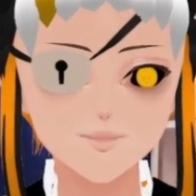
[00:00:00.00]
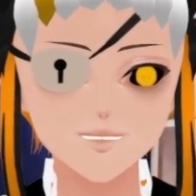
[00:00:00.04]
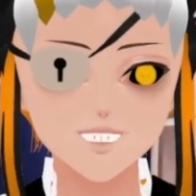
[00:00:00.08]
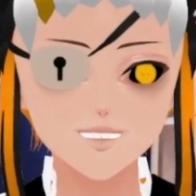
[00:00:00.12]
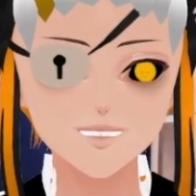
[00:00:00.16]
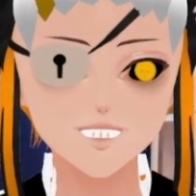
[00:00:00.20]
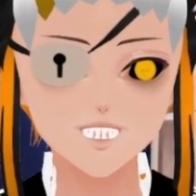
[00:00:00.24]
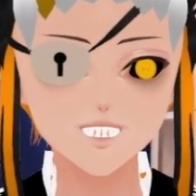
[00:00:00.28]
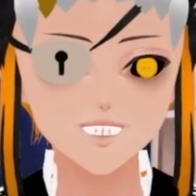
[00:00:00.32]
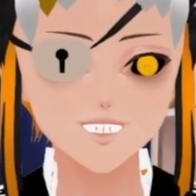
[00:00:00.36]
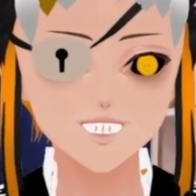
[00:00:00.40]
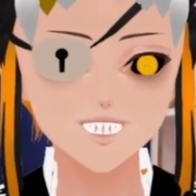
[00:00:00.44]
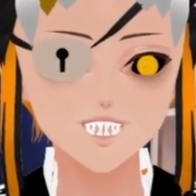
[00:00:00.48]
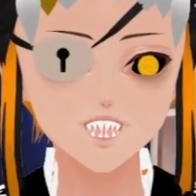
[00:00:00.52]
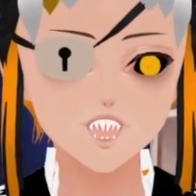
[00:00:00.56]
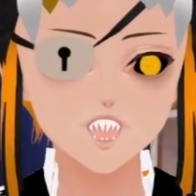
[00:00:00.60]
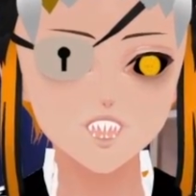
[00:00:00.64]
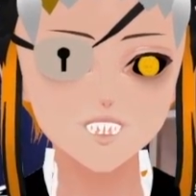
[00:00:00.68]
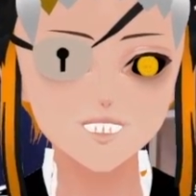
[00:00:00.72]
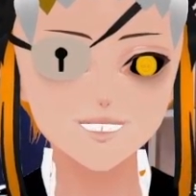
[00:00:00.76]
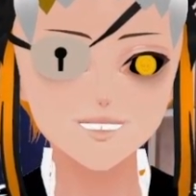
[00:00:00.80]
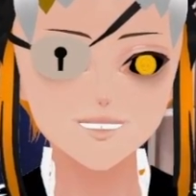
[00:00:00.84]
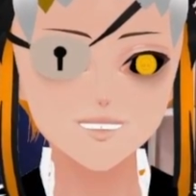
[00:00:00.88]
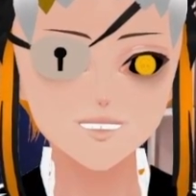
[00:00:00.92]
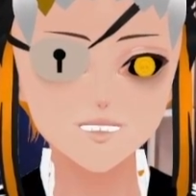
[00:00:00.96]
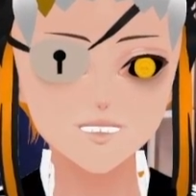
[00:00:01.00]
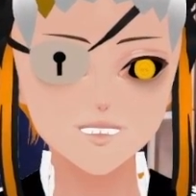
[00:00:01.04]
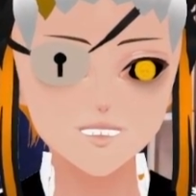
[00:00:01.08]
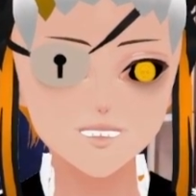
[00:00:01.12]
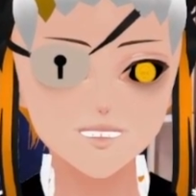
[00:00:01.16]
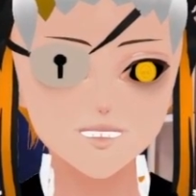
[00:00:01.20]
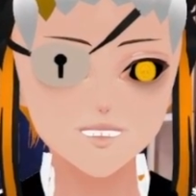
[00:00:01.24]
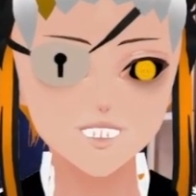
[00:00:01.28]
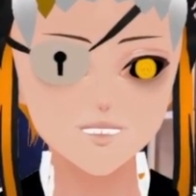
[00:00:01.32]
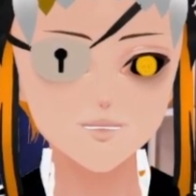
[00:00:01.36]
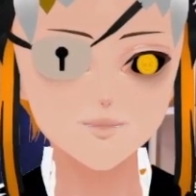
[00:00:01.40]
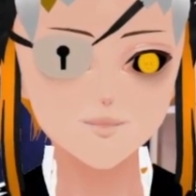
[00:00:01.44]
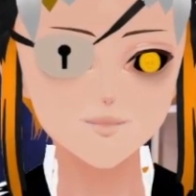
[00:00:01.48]
just putting down Vanndar on
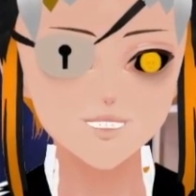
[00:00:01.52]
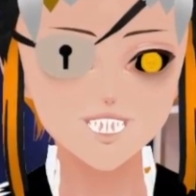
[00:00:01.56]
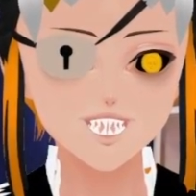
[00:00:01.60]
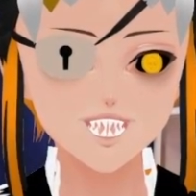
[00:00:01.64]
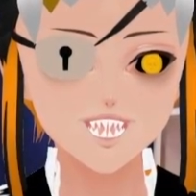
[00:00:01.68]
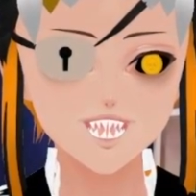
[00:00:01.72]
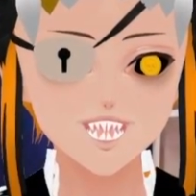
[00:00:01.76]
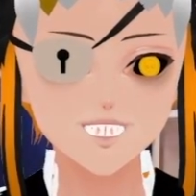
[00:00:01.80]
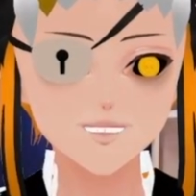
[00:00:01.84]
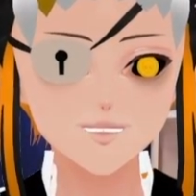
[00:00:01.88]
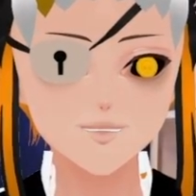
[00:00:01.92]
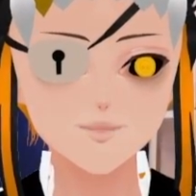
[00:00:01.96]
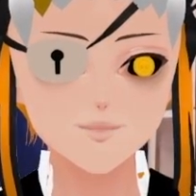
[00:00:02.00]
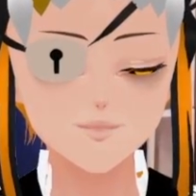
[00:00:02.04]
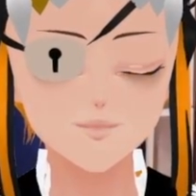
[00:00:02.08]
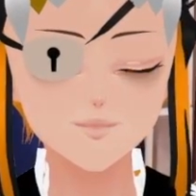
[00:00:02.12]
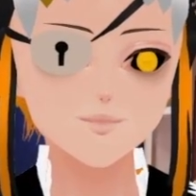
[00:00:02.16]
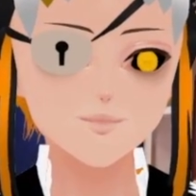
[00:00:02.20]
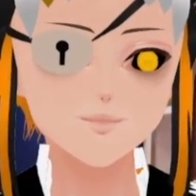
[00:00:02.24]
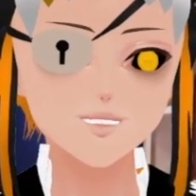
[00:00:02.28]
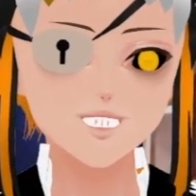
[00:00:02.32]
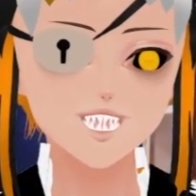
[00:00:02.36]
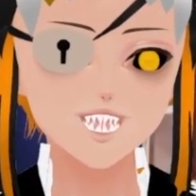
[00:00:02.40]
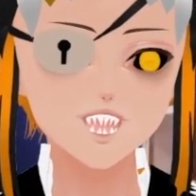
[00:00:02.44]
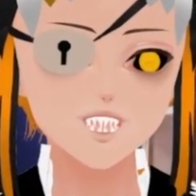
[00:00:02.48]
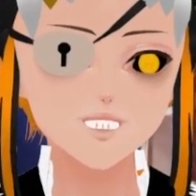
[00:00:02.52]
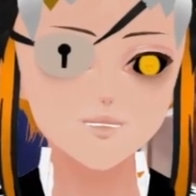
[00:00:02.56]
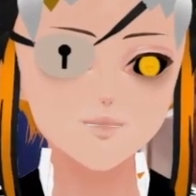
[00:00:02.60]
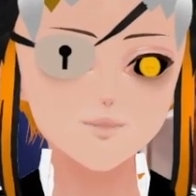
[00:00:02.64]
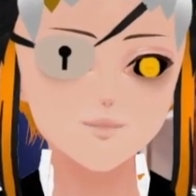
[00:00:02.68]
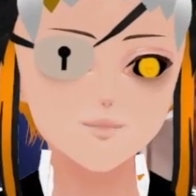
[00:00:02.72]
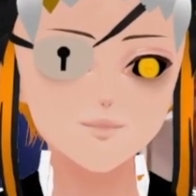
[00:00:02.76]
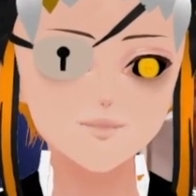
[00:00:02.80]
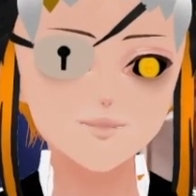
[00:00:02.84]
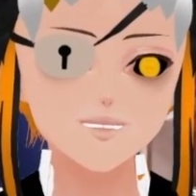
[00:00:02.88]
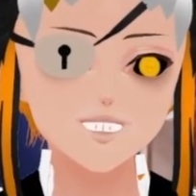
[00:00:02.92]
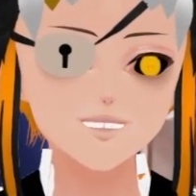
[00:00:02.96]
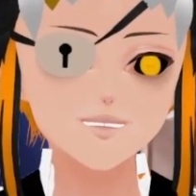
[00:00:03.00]
turn five. The
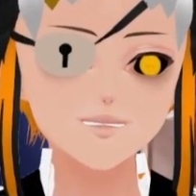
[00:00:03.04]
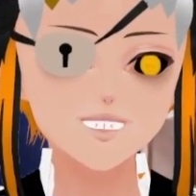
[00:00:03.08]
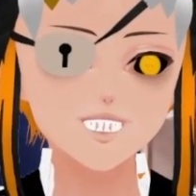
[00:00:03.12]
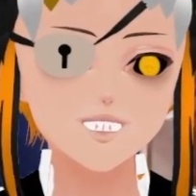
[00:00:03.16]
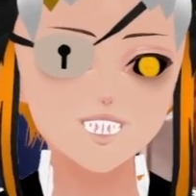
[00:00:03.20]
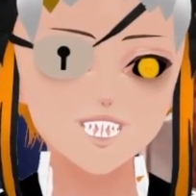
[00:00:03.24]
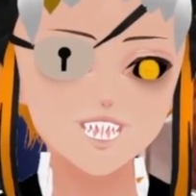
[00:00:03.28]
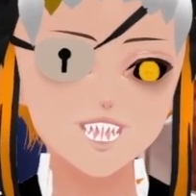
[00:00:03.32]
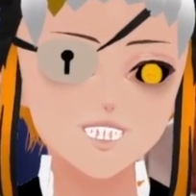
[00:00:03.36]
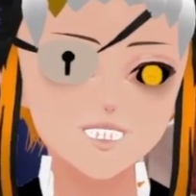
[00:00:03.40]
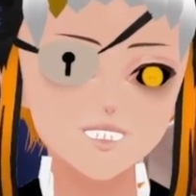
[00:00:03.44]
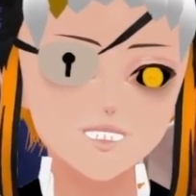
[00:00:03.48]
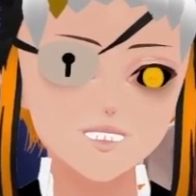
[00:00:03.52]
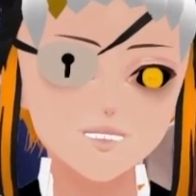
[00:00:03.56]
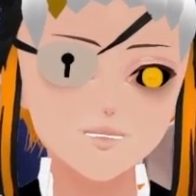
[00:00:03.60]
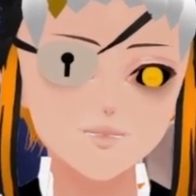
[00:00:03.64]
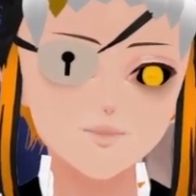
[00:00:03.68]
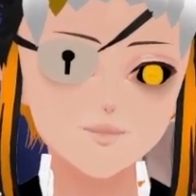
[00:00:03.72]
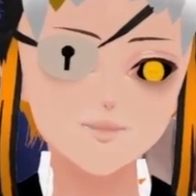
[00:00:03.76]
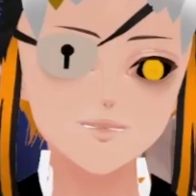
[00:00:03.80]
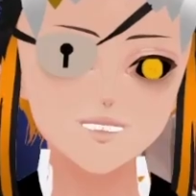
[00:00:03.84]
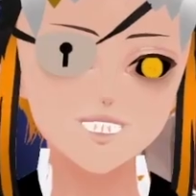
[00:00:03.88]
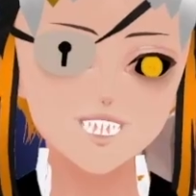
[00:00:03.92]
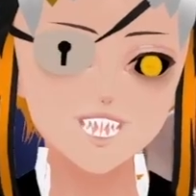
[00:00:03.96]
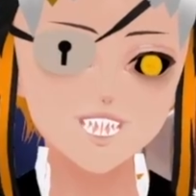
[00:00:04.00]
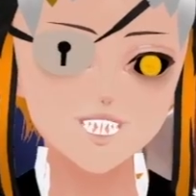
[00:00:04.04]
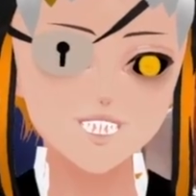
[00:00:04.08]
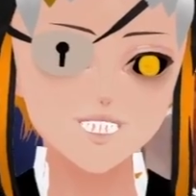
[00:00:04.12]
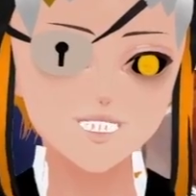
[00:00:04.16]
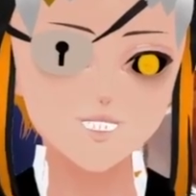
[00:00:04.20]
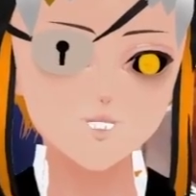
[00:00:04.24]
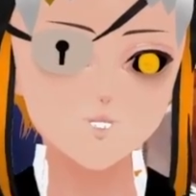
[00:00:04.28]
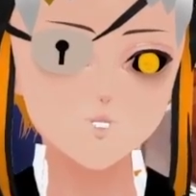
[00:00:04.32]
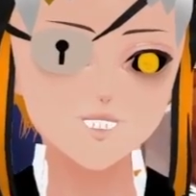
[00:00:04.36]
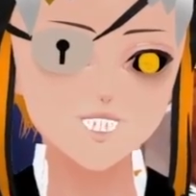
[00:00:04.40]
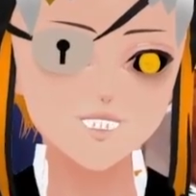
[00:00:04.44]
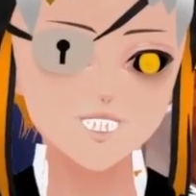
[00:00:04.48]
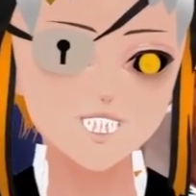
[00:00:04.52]
Possessifier probably
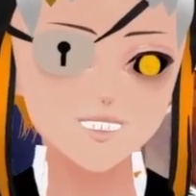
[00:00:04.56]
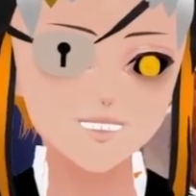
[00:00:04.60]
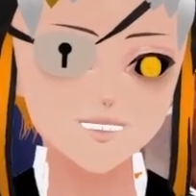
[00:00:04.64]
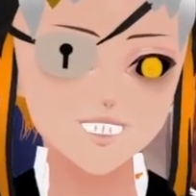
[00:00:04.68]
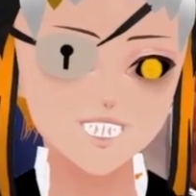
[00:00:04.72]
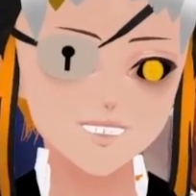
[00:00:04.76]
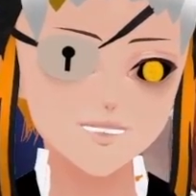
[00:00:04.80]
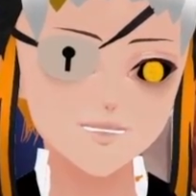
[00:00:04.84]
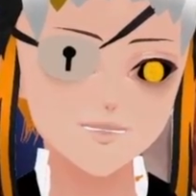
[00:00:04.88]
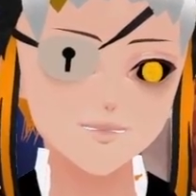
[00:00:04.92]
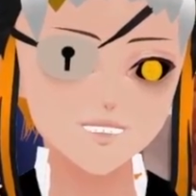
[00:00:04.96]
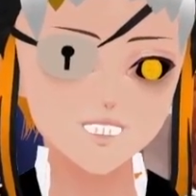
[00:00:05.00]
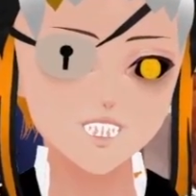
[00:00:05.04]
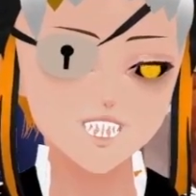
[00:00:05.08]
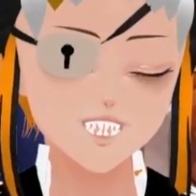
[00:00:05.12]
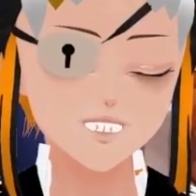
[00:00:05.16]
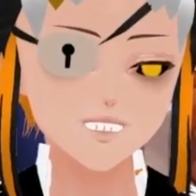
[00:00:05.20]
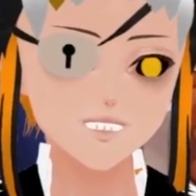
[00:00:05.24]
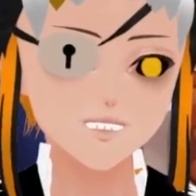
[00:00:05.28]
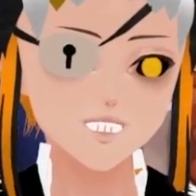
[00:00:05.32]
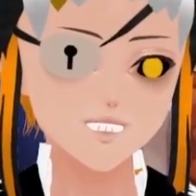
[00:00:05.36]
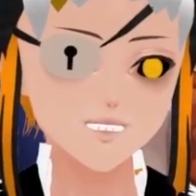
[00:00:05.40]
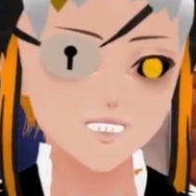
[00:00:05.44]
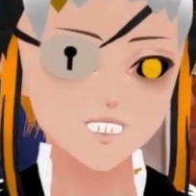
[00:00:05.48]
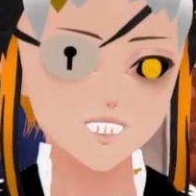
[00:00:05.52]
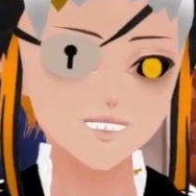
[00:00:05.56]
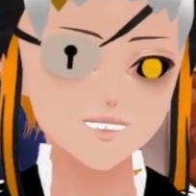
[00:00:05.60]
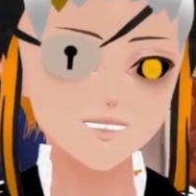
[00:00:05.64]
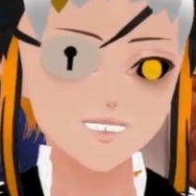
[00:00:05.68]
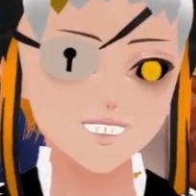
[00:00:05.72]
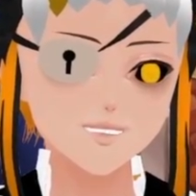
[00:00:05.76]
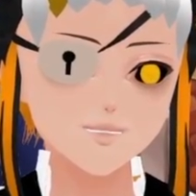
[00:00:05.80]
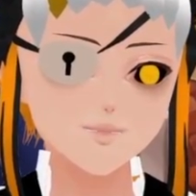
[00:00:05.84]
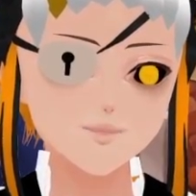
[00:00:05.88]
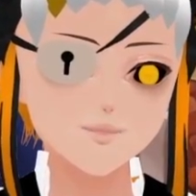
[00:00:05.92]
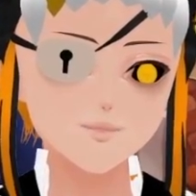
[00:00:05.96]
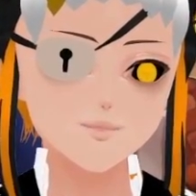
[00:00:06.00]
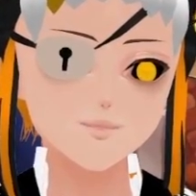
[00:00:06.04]
would have been the smarter play
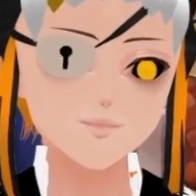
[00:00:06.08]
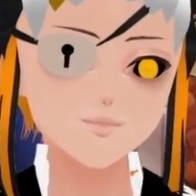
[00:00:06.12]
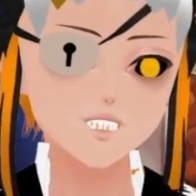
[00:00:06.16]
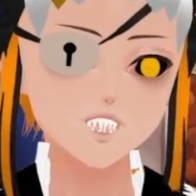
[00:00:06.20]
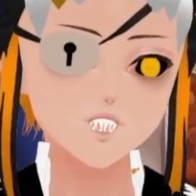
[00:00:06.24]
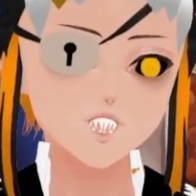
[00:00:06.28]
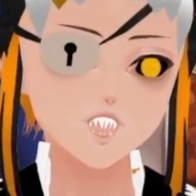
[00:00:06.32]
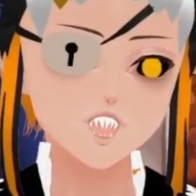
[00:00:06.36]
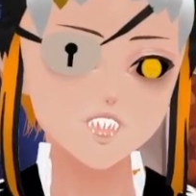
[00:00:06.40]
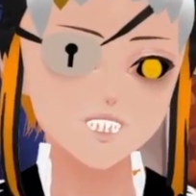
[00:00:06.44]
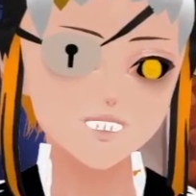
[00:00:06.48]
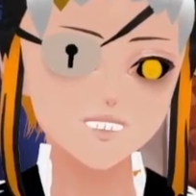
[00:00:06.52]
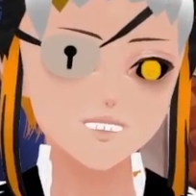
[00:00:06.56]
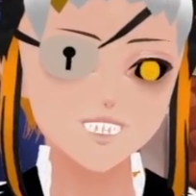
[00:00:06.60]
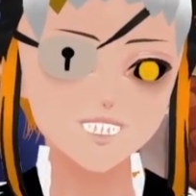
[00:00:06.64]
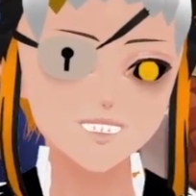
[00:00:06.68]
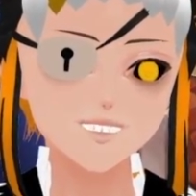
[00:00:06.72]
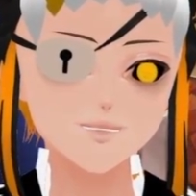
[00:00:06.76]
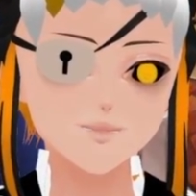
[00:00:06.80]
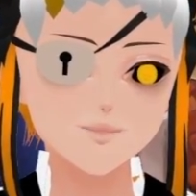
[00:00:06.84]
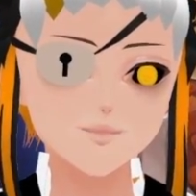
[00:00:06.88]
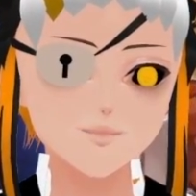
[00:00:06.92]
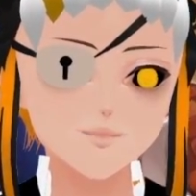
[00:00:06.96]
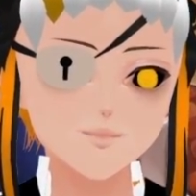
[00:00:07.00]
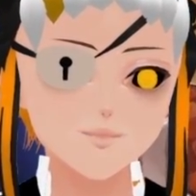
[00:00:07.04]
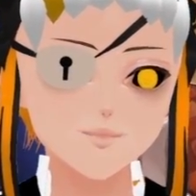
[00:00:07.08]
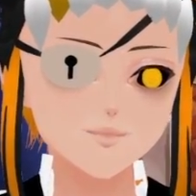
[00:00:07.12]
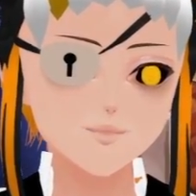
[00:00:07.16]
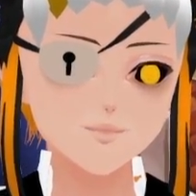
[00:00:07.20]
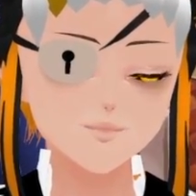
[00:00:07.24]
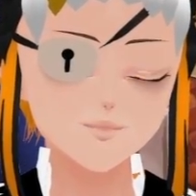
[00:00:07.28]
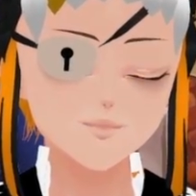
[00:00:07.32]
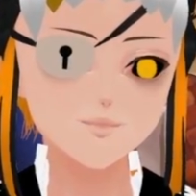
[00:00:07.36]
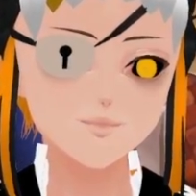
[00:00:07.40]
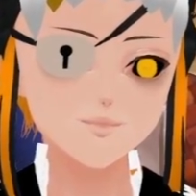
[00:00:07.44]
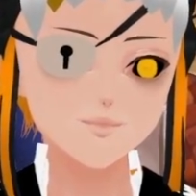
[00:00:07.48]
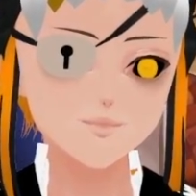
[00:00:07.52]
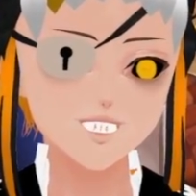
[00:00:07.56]
in the long run,
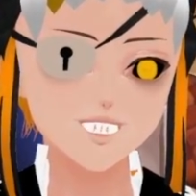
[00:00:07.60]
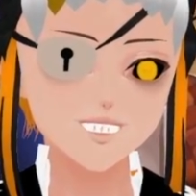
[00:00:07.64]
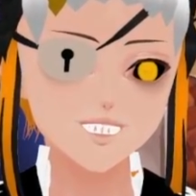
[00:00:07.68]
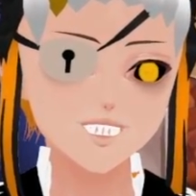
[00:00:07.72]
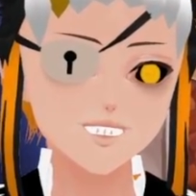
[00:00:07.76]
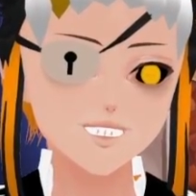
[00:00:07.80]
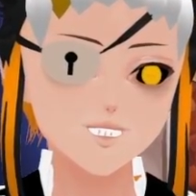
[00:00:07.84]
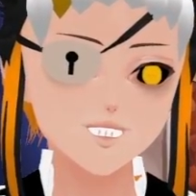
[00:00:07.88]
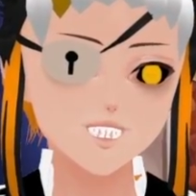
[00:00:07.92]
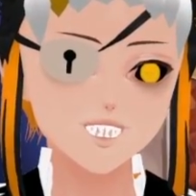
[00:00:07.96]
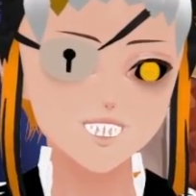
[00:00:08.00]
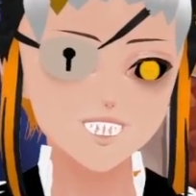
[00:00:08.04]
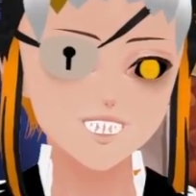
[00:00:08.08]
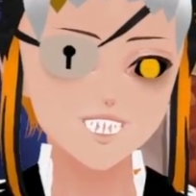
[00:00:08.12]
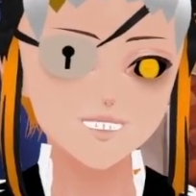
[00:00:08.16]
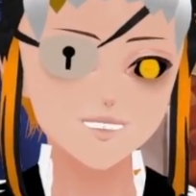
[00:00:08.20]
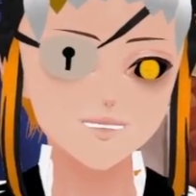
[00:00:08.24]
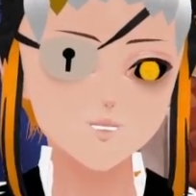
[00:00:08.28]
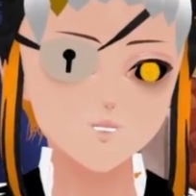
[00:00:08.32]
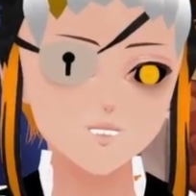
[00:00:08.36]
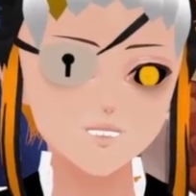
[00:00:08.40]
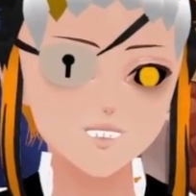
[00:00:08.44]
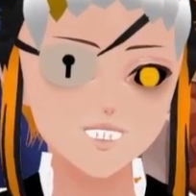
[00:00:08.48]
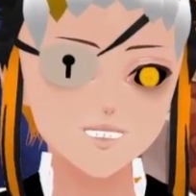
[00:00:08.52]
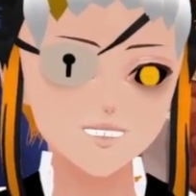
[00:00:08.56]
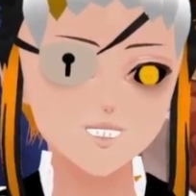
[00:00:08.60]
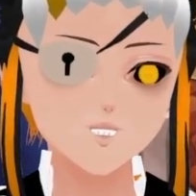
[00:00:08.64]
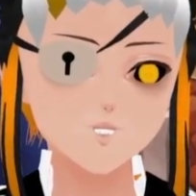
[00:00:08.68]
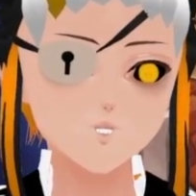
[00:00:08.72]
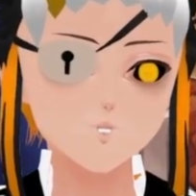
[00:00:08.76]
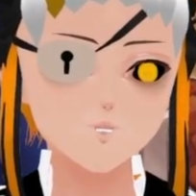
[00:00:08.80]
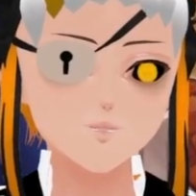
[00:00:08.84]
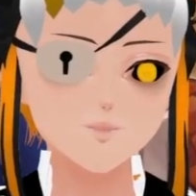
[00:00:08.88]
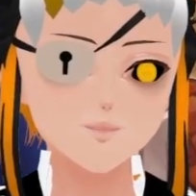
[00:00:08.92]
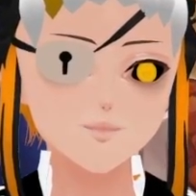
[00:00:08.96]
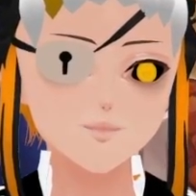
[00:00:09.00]
but we can make this work too.